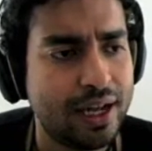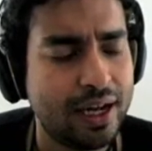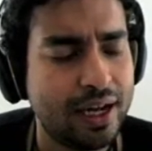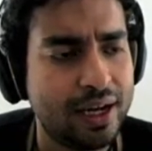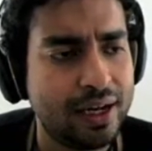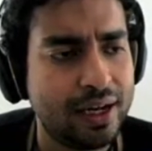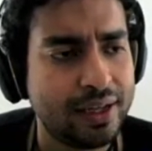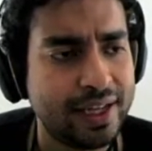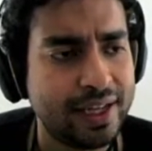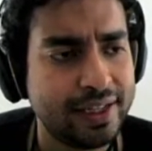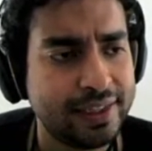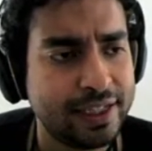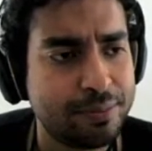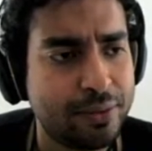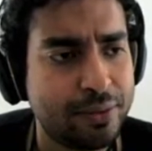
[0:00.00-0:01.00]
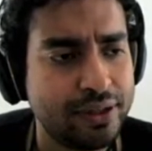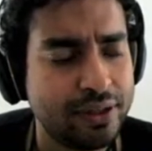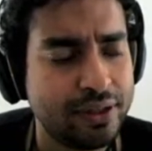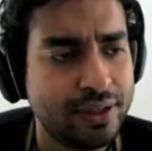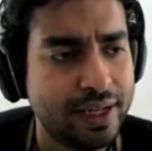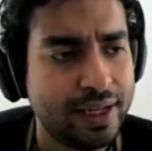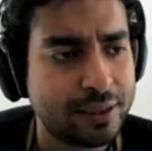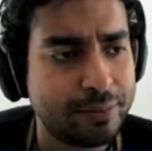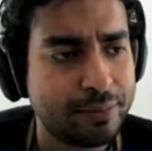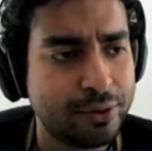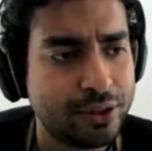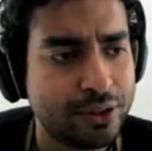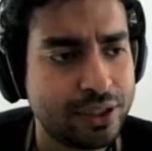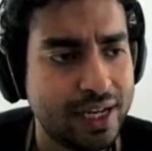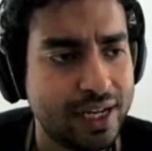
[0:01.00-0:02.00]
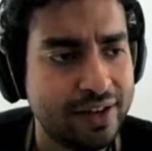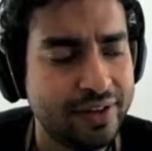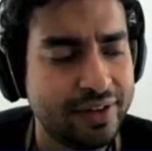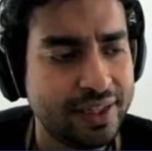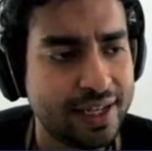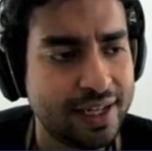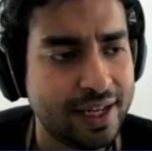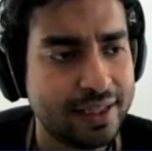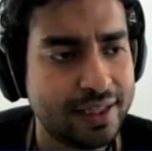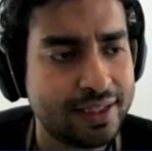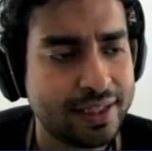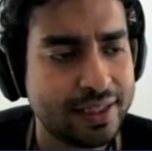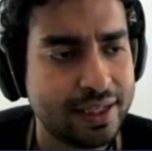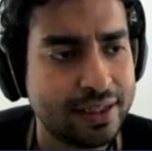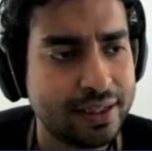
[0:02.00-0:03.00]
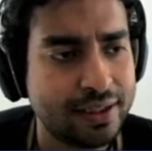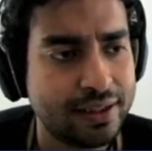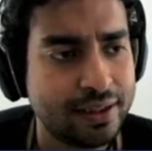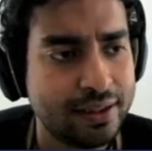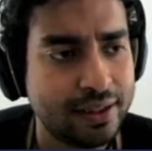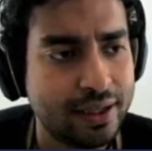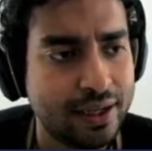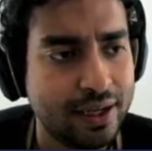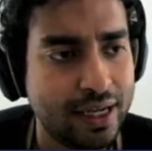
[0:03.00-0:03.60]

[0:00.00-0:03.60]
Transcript: that this module exports. Everything else is internal.